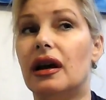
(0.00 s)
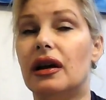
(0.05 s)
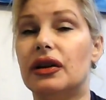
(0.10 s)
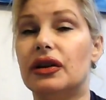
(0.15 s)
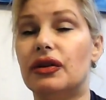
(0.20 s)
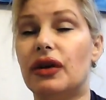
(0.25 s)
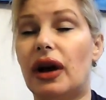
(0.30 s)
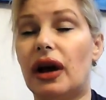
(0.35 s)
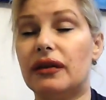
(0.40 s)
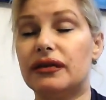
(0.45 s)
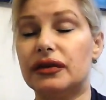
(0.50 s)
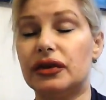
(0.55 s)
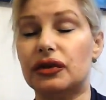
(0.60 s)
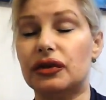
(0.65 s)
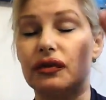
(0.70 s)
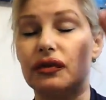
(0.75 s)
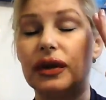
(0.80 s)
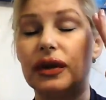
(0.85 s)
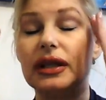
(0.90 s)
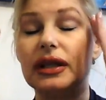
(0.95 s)
you have to
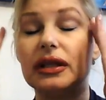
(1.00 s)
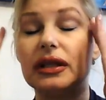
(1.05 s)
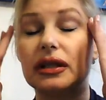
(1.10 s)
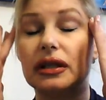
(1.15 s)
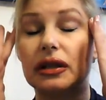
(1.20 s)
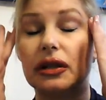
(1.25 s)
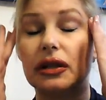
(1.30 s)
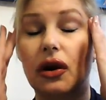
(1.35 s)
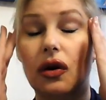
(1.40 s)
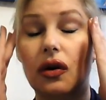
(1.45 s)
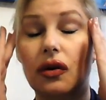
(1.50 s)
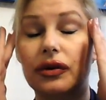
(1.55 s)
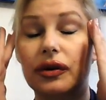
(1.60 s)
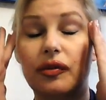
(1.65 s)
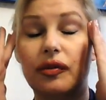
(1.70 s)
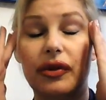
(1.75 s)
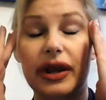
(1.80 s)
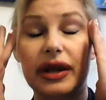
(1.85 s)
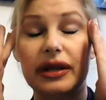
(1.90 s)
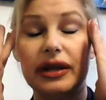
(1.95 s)
really slow the
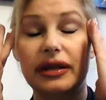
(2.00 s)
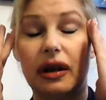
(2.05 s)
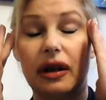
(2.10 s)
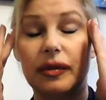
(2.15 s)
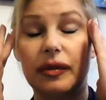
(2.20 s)
brain down